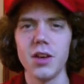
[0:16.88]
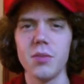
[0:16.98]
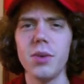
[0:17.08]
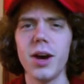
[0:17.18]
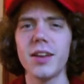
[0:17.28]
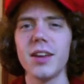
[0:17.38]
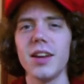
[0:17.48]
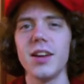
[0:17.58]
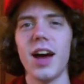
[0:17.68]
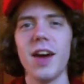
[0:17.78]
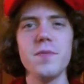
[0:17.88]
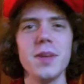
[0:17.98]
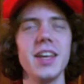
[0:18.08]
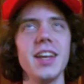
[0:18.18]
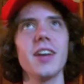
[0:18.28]
But I've
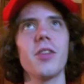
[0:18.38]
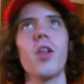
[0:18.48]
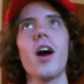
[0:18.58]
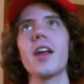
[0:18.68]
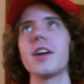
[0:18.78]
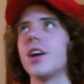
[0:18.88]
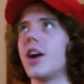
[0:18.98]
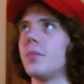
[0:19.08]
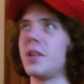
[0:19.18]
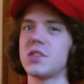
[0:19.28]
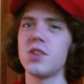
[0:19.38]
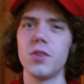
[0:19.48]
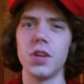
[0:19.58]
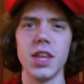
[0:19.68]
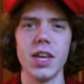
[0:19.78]
been getting a lot of comments
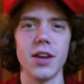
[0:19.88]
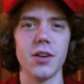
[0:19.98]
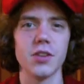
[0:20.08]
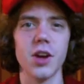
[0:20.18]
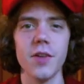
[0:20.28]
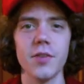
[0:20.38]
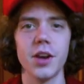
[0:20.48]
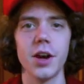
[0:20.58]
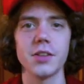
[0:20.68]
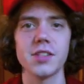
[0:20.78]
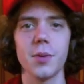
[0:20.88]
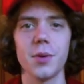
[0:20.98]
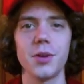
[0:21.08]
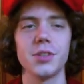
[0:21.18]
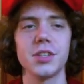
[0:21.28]
over the years. Off and on, someone
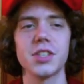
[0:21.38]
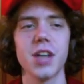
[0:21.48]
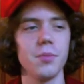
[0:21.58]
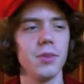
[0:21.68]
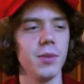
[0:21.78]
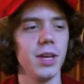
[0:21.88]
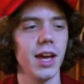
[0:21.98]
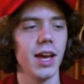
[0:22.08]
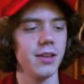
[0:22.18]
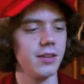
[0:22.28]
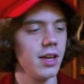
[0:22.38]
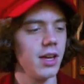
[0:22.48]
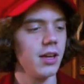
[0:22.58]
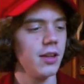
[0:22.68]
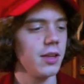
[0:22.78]
will just come to me and
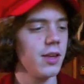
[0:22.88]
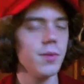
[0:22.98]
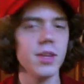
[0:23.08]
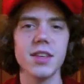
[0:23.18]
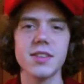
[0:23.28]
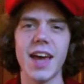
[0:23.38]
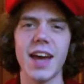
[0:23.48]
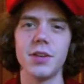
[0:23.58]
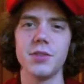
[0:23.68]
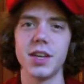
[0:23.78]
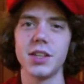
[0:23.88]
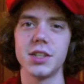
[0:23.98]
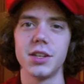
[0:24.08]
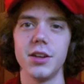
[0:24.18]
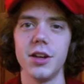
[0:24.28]
give me this
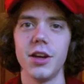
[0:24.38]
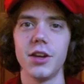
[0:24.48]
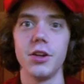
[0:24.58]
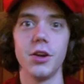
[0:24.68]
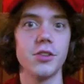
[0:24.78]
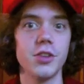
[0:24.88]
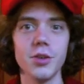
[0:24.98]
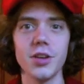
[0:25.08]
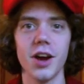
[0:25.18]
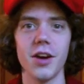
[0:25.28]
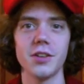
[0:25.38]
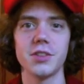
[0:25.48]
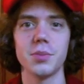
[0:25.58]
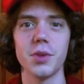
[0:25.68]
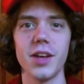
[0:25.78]
accusation. You're too young
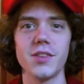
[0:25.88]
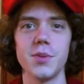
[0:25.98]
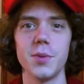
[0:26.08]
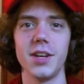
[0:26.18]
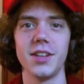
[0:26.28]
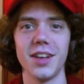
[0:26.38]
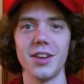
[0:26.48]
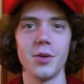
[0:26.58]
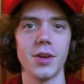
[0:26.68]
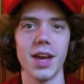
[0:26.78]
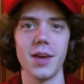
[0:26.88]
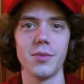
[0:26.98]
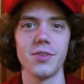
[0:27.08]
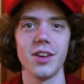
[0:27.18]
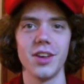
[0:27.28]
to play Super Nintendo
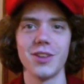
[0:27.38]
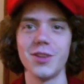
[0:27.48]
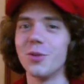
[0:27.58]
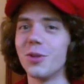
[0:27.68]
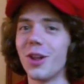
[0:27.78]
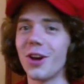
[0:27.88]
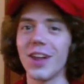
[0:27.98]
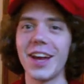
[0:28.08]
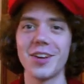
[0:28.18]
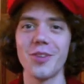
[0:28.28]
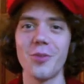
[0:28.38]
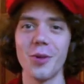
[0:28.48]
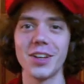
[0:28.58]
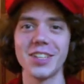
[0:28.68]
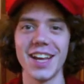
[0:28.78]
games. You look like you're
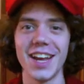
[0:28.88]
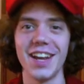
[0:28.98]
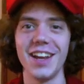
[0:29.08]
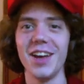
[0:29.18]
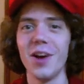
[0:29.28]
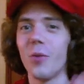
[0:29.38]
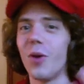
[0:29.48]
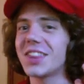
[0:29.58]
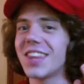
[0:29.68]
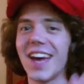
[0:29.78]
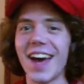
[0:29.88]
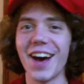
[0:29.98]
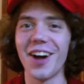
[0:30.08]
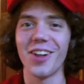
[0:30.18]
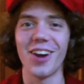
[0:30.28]
14. What the
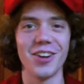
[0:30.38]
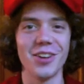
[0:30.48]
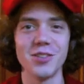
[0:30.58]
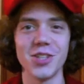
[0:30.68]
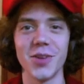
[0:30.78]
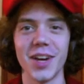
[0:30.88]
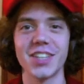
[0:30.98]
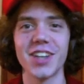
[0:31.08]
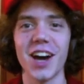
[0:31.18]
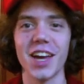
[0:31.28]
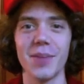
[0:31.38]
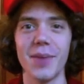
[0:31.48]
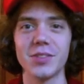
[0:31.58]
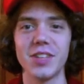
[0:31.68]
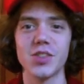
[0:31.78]
hell are you doing talking
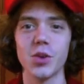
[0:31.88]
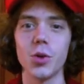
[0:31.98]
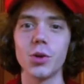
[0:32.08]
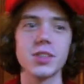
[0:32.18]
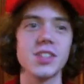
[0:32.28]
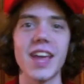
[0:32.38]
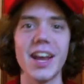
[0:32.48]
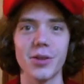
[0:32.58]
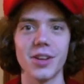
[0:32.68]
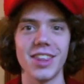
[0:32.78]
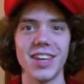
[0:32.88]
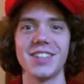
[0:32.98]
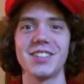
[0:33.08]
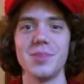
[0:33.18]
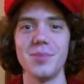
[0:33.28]
about these old sacred
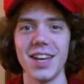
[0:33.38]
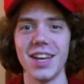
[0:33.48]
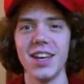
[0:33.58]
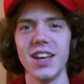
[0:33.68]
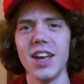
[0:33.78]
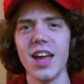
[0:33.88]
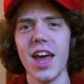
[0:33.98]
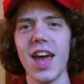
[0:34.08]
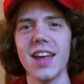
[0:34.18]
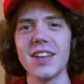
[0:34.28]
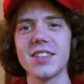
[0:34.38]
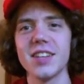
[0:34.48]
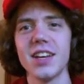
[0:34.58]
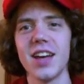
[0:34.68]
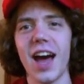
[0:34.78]
things to me? And
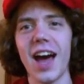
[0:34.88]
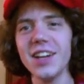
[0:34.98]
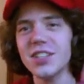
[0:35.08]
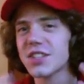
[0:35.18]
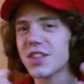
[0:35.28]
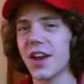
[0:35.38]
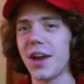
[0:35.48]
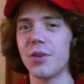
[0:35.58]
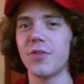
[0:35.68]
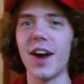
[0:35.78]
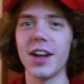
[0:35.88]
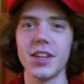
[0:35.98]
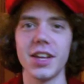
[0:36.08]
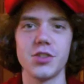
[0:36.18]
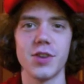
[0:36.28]
I just thought I would
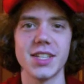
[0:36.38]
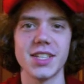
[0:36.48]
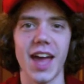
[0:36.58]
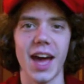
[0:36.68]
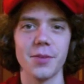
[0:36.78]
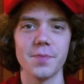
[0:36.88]
finally address that.